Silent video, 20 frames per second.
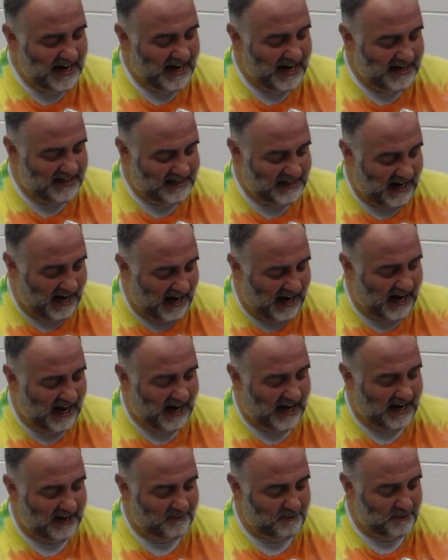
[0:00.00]
And
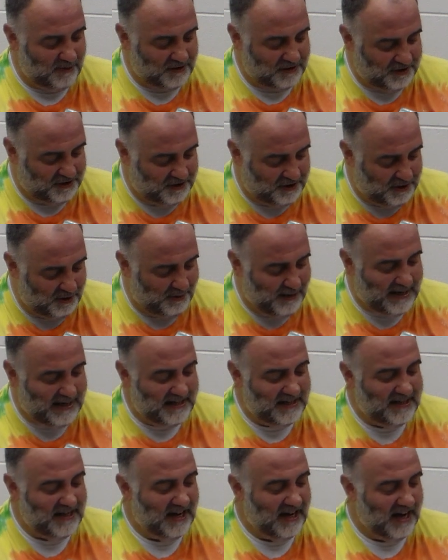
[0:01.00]
I will do
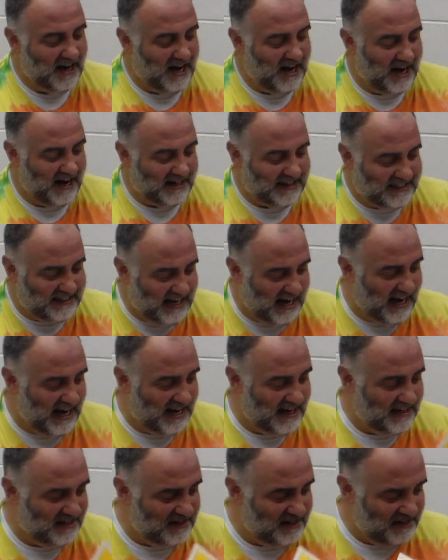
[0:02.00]
it
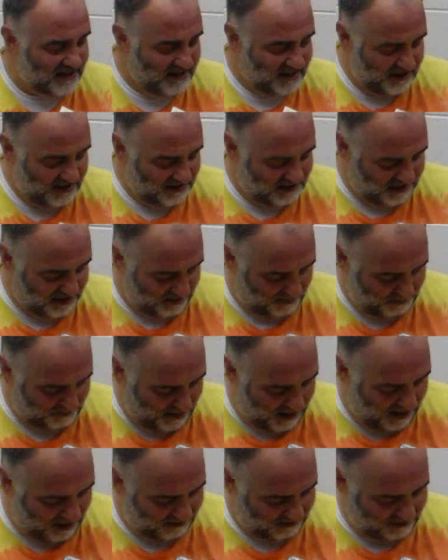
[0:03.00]
again
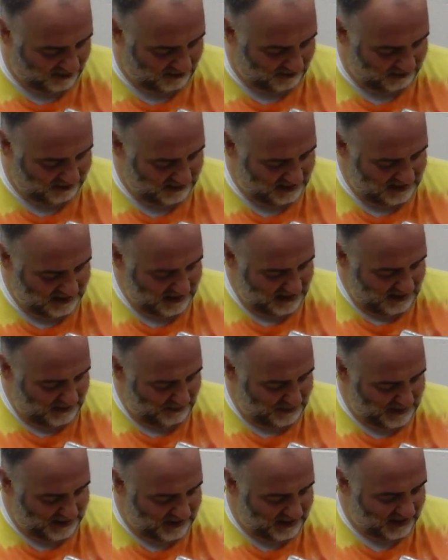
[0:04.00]
tomorrow
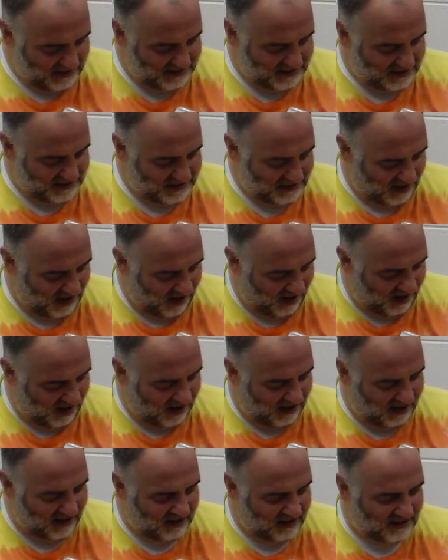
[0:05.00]
because it's
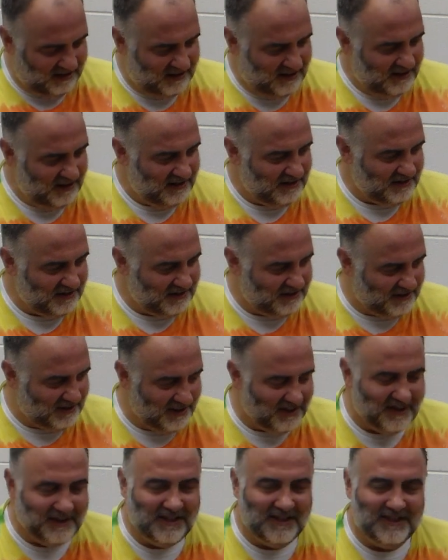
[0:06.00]
all
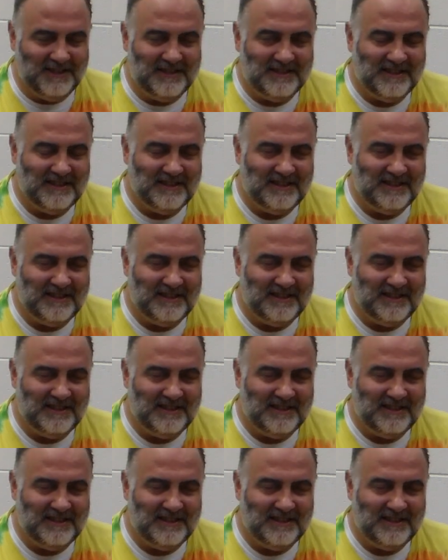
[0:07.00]
good.